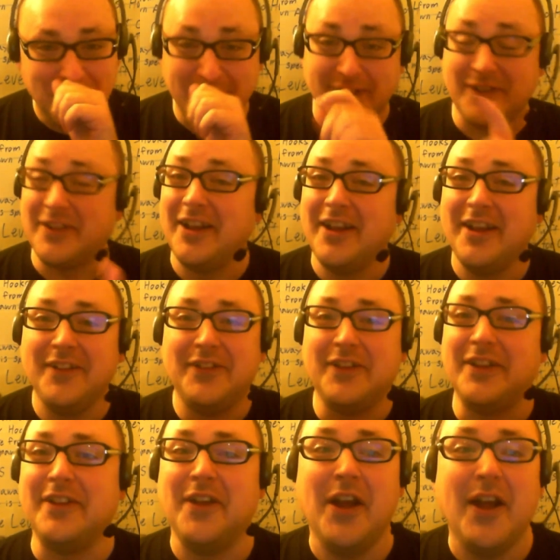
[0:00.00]
They're
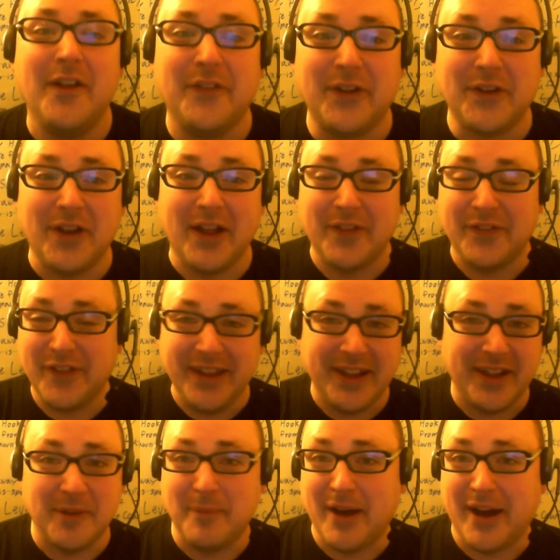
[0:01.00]
they're not
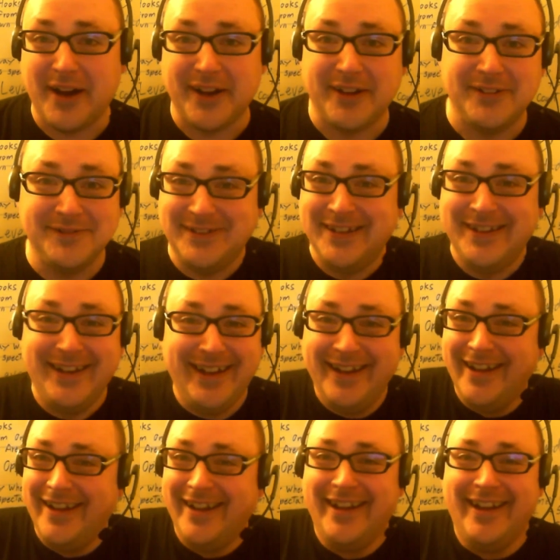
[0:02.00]
thinking about it,
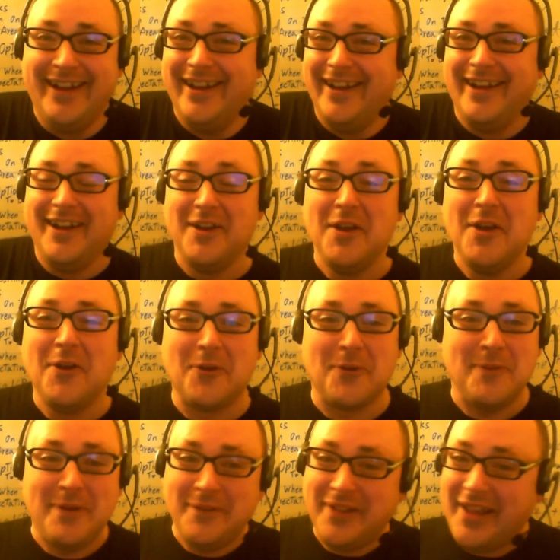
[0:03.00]

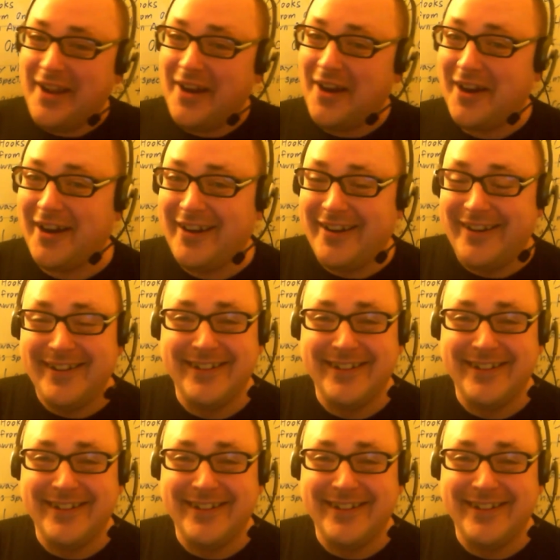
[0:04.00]
or maybe they are.